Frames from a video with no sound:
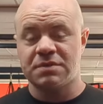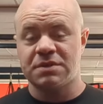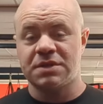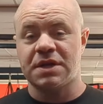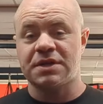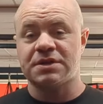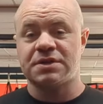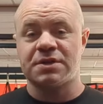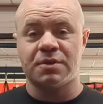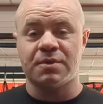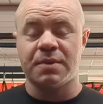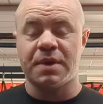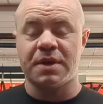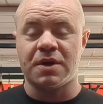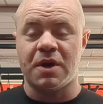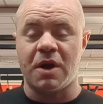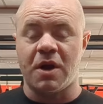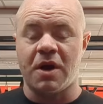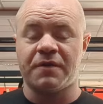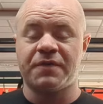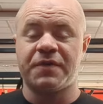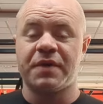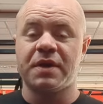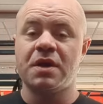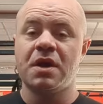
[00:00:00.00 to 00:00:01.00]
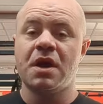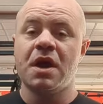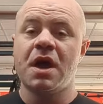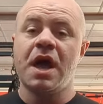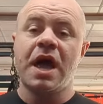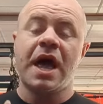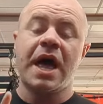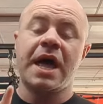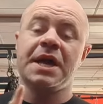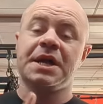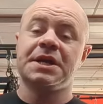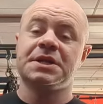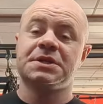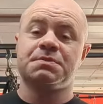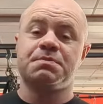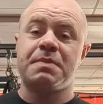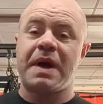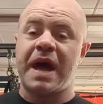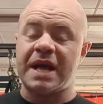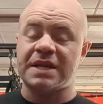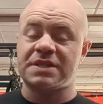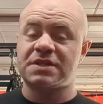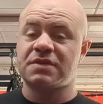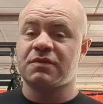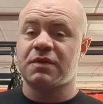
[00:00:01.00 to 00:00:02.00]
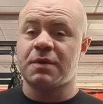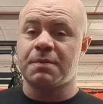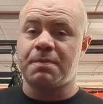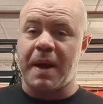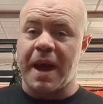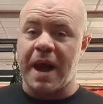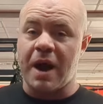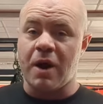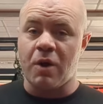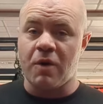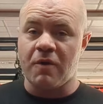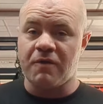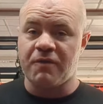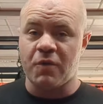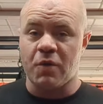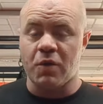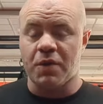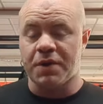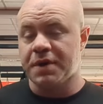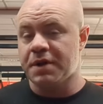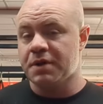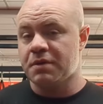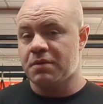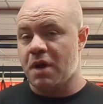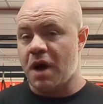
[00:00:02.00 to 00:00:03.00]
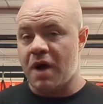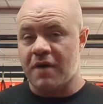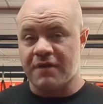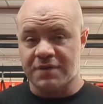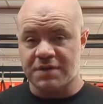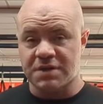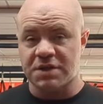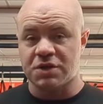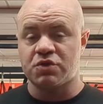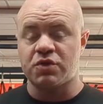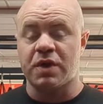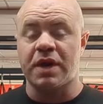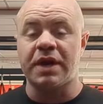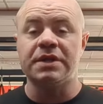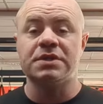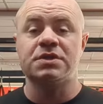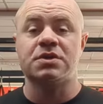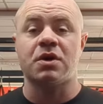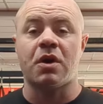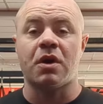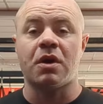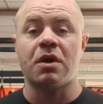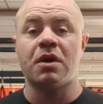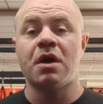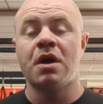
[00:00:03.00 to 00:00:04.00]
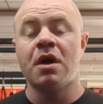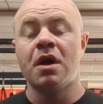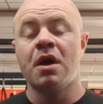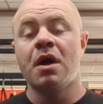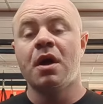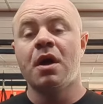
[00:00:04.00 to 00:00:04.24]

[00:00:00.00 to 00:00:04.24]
says so often, and he's massively powerful and he obviously trains hard,